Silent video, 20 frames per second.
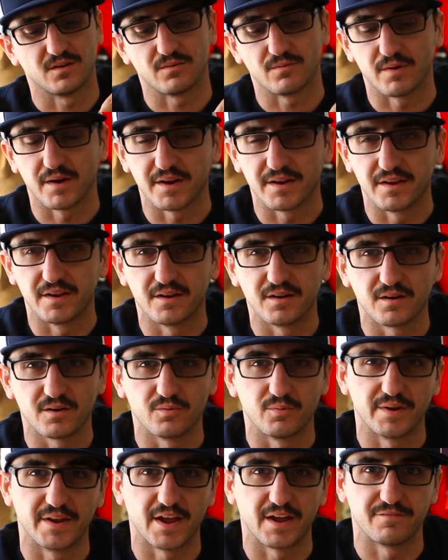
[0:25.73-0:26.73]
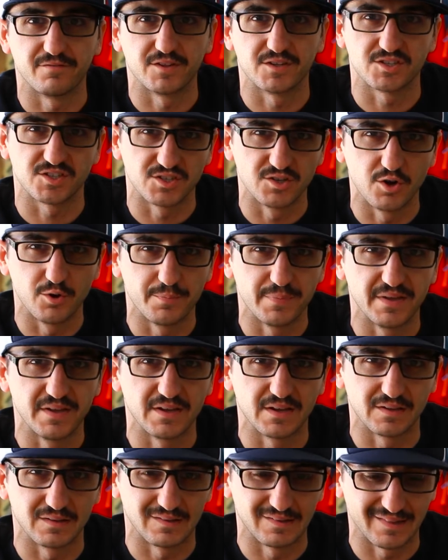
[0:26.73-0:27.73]
Right here we have the Snow
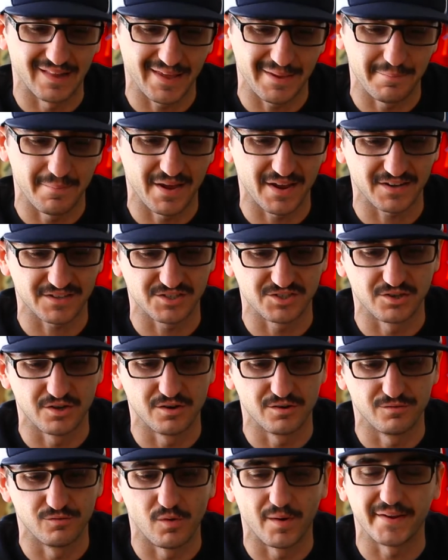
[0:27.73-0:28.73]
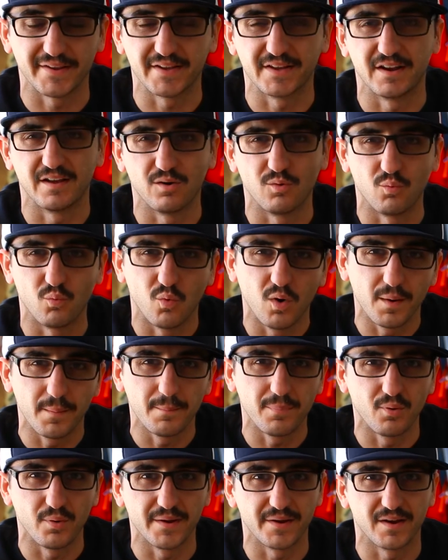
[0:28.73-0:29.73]
Peak LightMax stove weighing in at
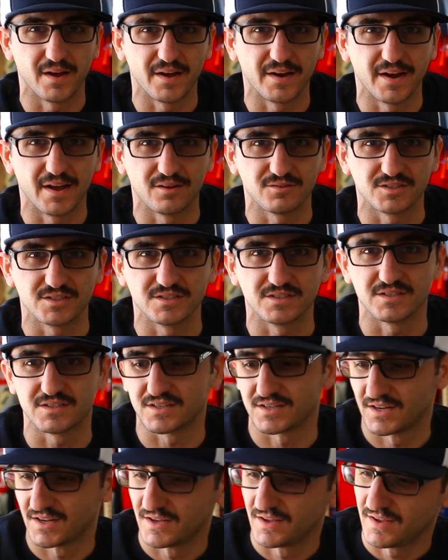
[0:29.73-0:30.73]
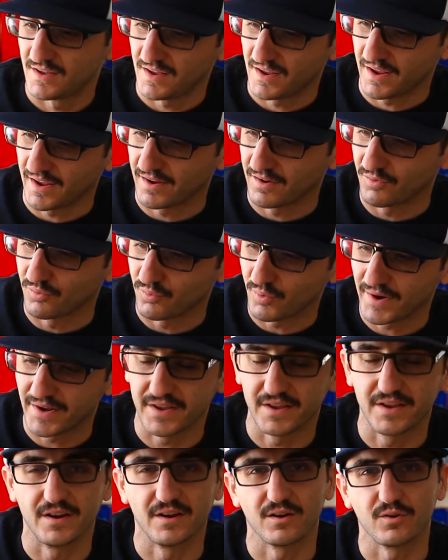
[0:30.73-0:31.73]
1.9 ounces. And right
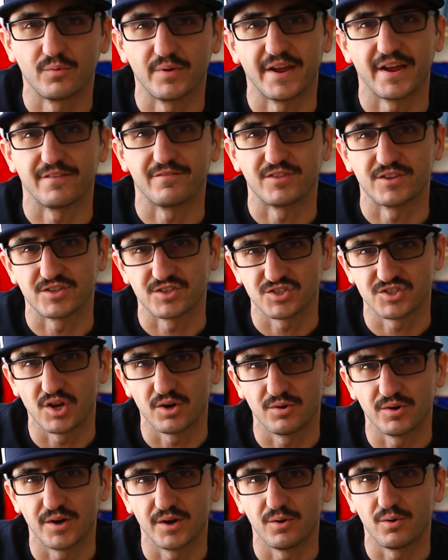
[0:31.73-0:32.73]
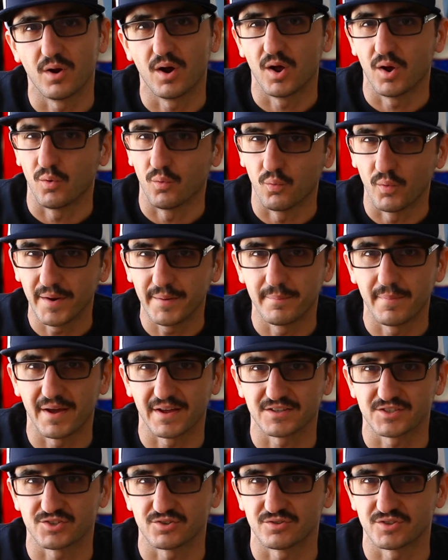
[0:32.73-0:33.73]
here we have the Soto
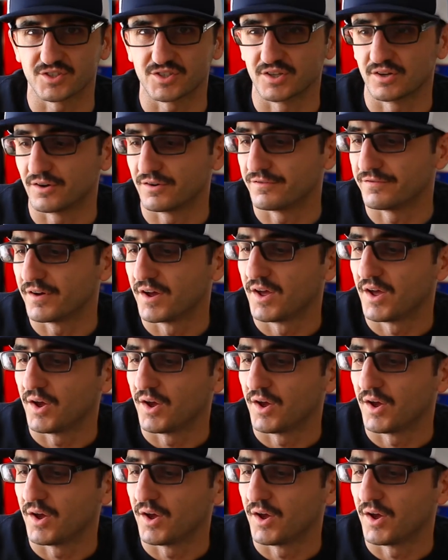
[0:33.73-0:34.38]
Windmaster stove